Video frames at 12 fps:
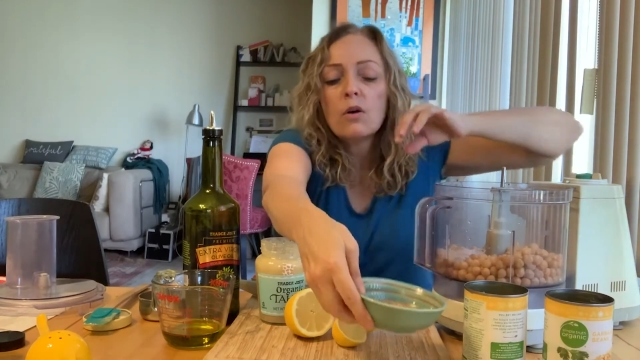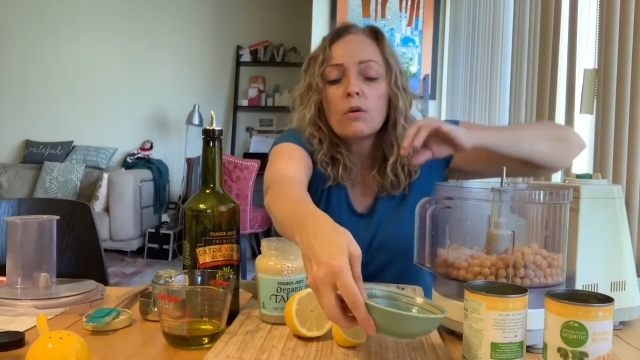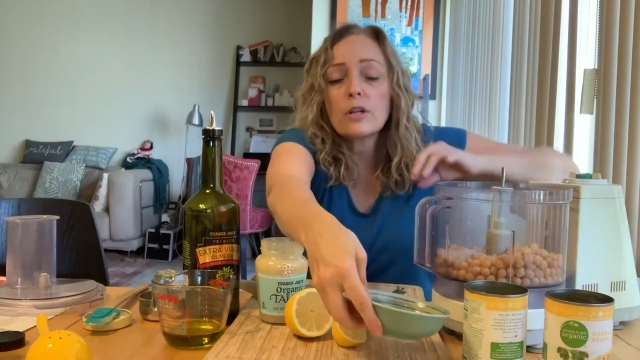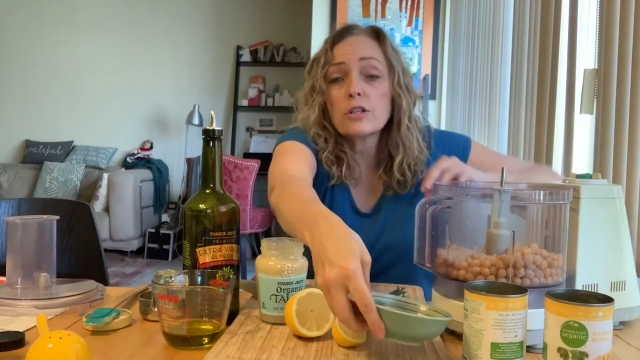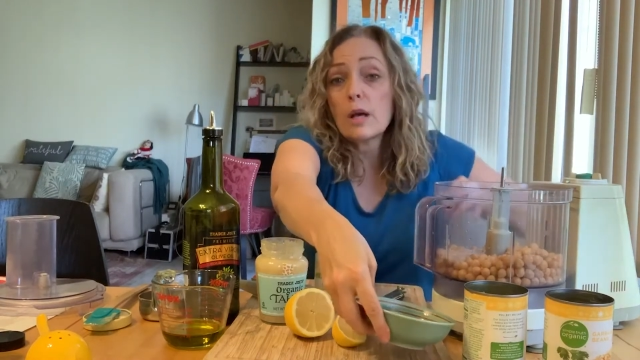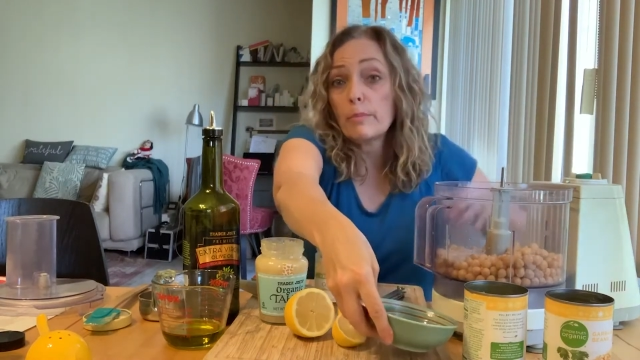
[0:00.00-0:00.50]
or
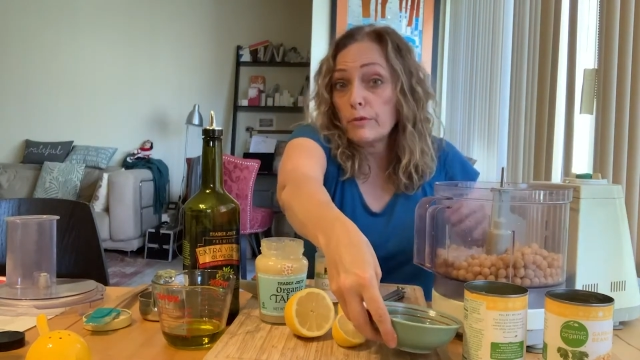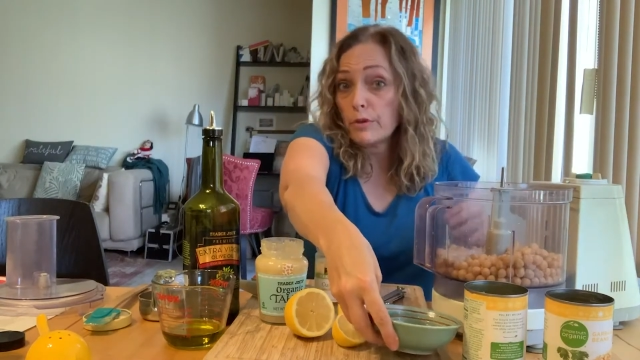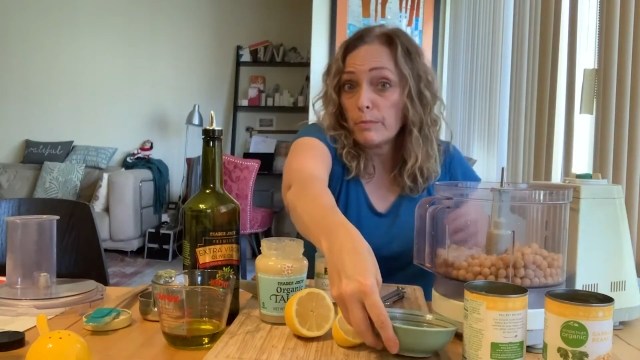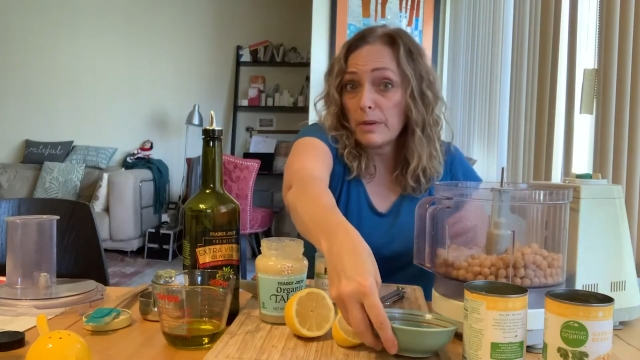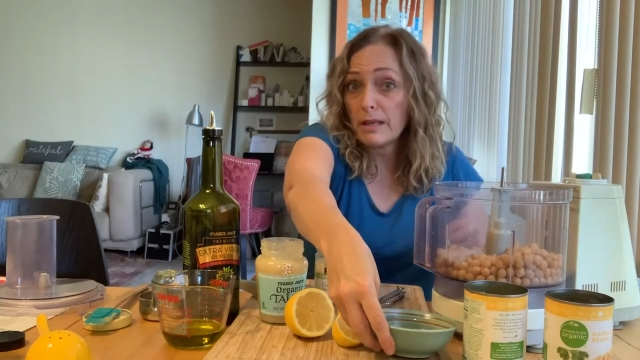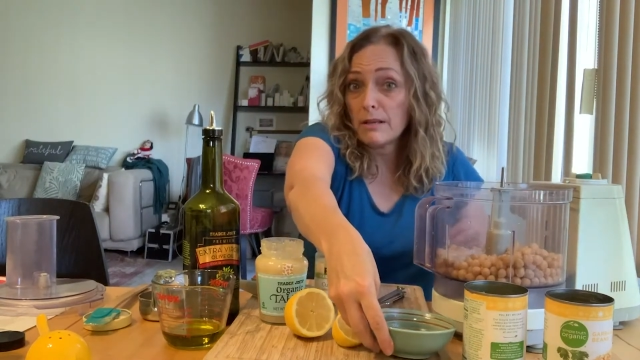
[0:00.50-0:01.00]
on top of your
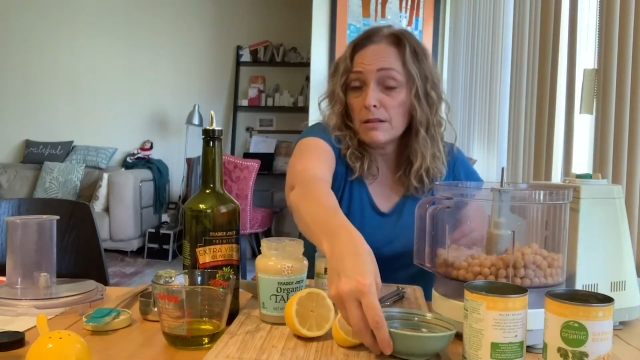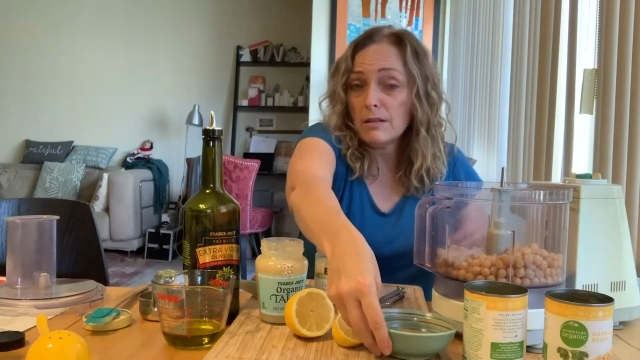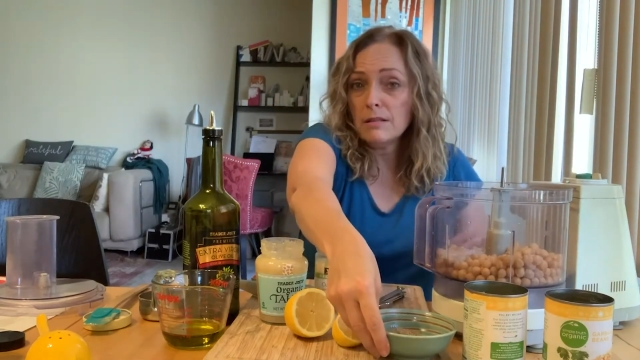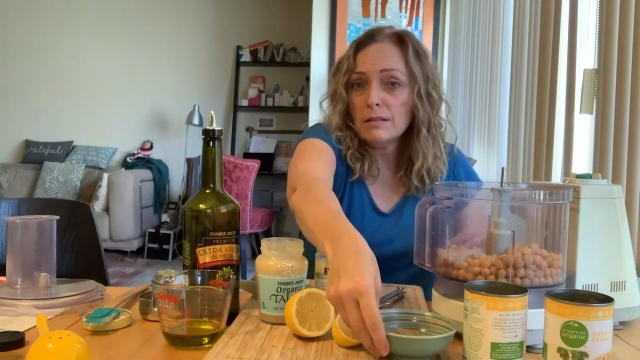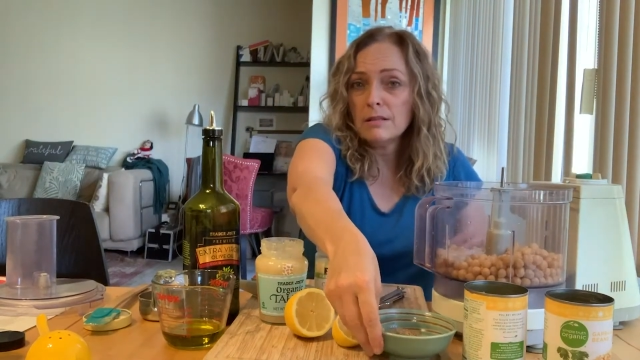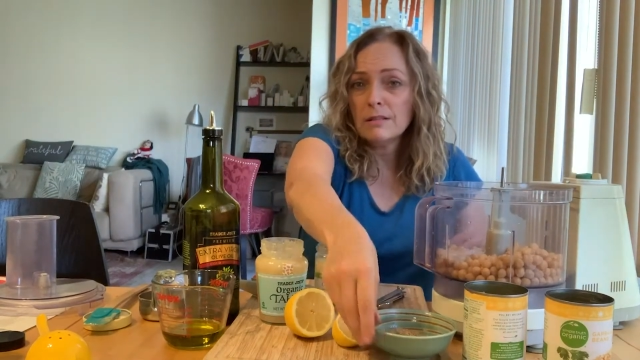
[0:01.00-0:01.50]

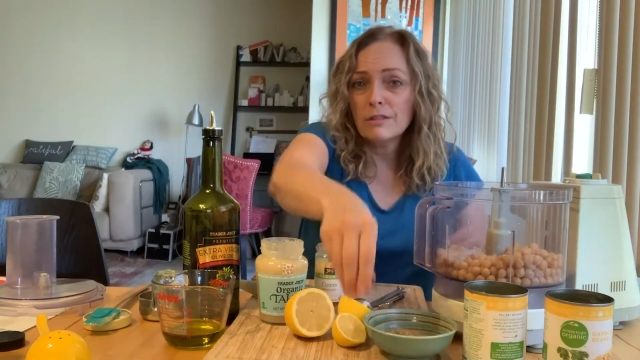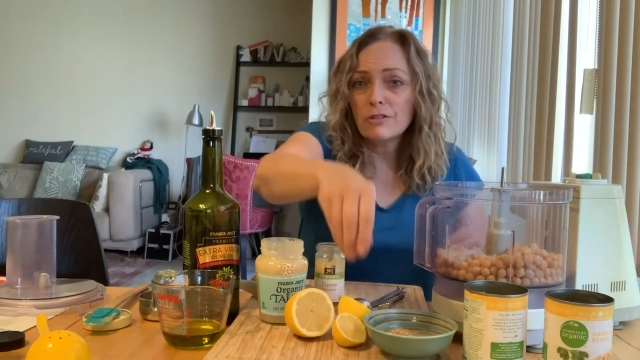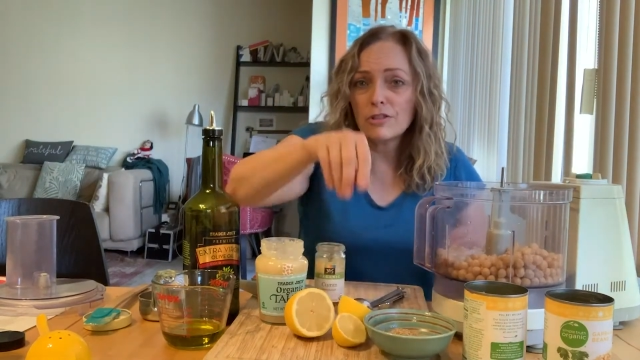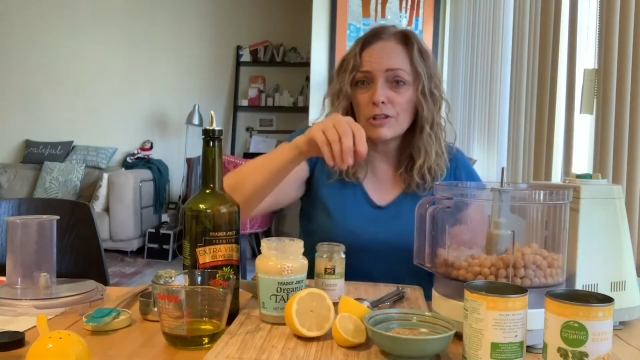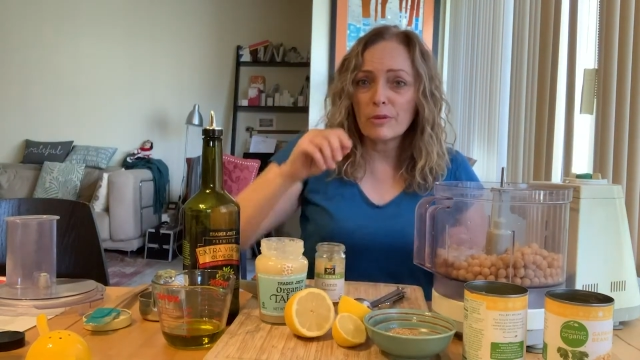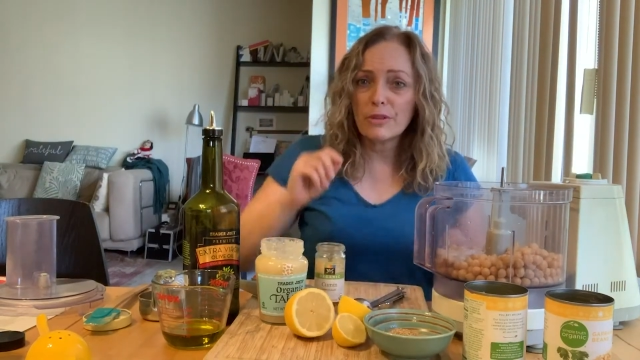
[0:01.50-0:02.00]
bagel.
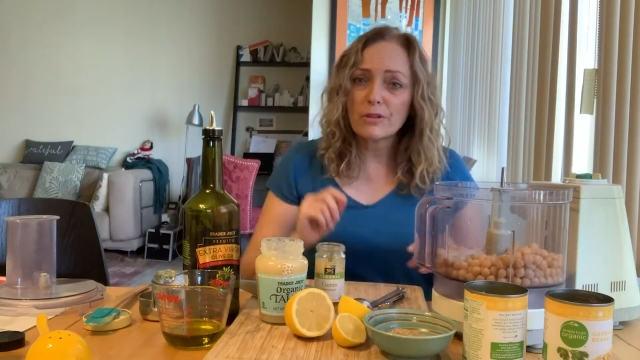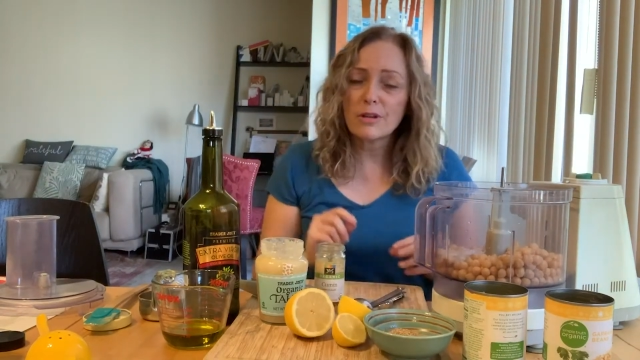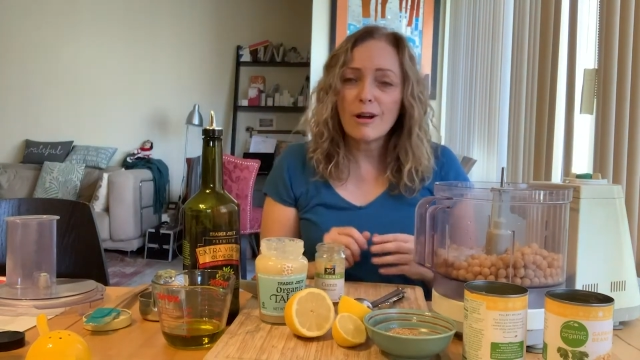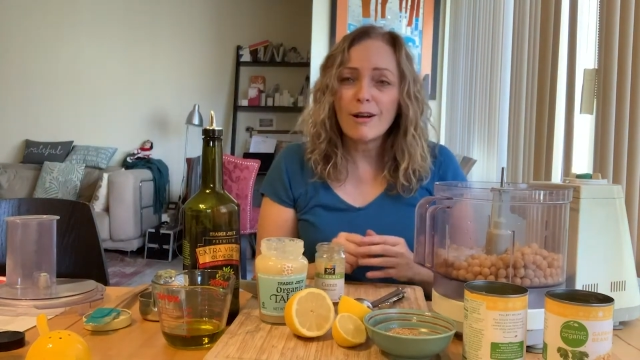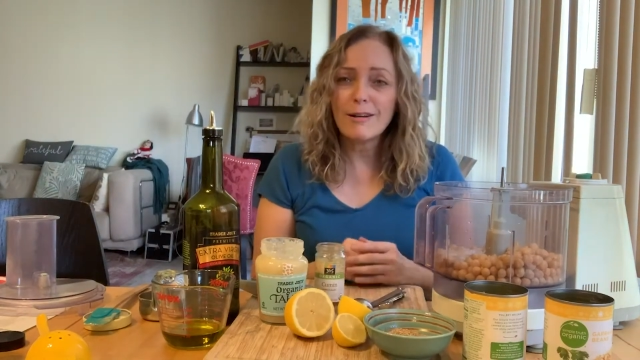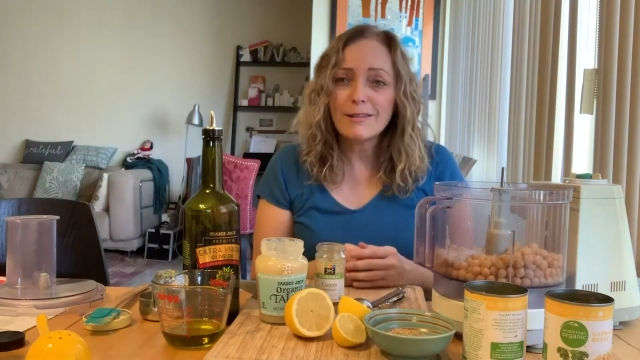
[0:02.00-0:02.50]
Do you know what they're
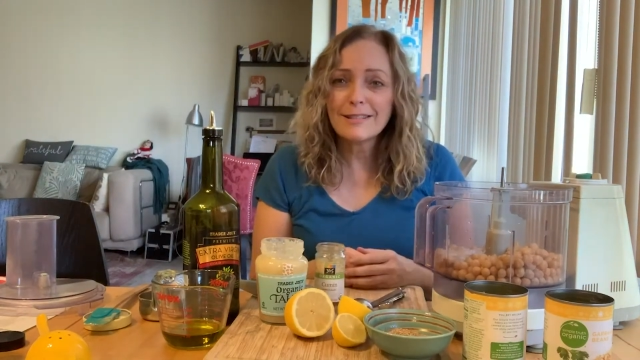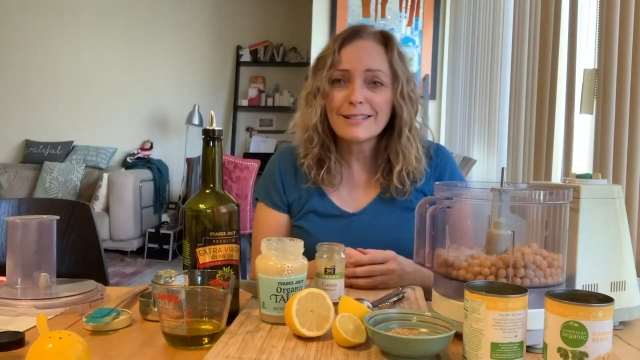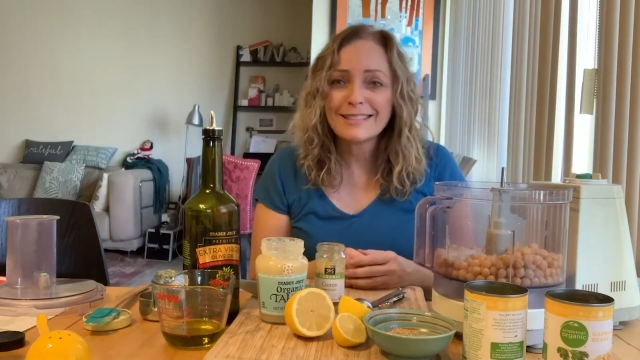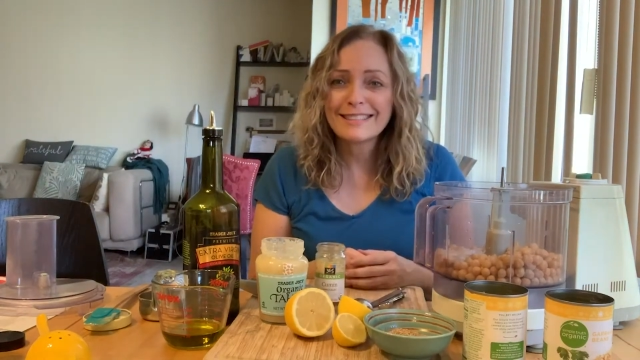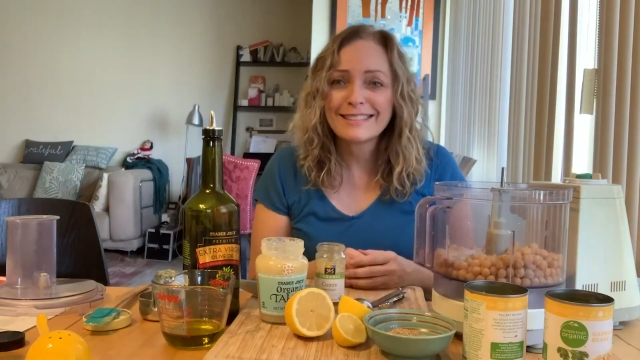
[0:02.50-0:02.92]
called?